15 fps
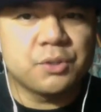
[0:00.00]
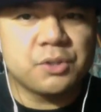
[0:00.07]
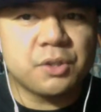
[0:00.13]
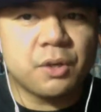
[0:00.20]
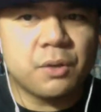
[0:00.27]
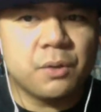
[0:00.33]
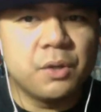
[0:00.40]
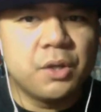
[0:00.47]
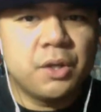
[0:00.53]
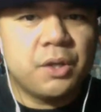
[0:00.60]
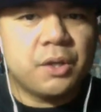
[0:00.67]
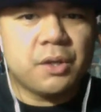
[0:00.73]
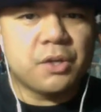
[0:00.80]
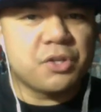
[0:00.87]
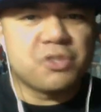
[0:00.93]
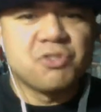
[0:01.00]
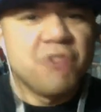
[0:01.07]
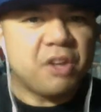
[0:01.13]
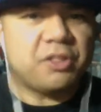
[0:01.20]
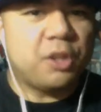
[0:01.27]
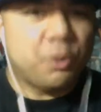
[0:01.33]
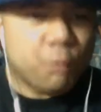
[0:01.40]
So there's
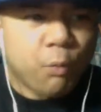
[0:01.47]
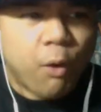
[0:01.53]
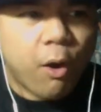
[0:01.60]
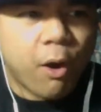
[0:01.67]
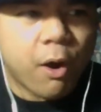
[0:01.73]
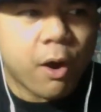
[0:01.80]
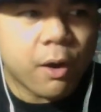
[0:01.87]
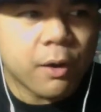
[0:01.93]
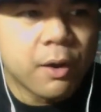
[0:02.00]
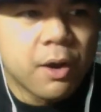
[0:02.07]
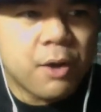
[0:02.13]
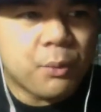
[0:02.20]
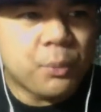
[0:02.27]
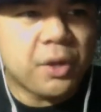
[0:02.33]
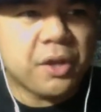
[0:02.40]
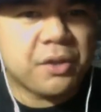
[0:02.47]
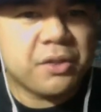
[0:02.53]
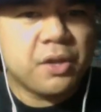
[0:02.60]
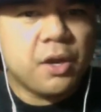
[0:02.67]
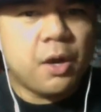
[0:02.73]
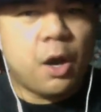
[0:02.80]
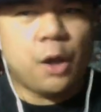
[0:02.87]
nothing wrong with
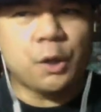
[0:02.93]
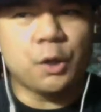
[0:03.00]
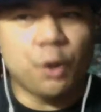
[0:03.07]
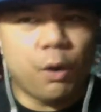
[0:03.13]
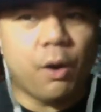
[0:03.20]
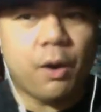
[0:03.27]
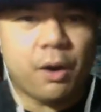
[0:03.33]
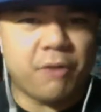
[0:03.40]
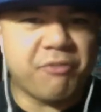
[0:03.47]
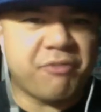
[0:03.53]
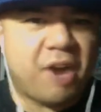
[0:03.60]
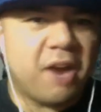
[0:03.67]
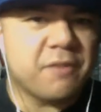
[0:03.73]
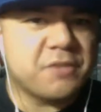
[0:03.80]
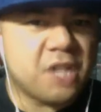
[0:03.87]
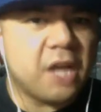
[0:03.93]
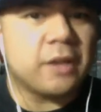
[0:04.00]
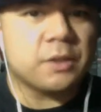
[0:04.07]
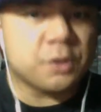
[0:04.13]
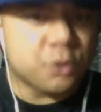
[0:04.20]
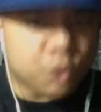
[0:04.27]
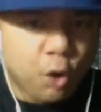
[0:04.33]
a
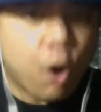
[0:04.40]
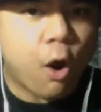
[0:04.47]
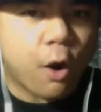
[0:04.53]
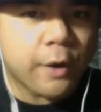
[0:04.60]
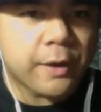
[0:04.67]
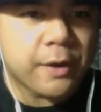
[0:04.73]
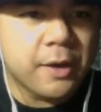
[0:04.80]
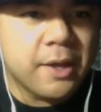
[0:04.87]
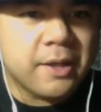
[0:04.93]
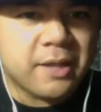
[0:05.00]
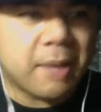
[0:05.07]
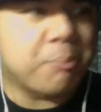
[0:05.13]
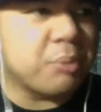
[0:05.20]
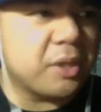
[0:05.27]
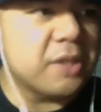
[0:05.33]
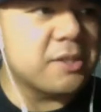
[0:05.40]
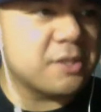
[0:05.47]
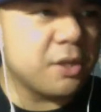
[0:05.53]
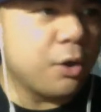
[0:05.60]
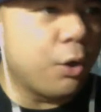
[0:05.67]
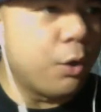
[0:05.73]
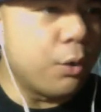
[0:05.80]
5'10" guard that plays
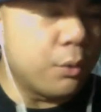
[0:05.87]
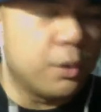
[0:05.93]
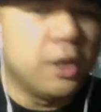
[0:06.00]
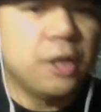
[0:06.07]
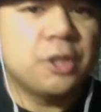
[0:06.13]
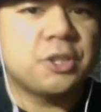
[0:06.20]
the hole.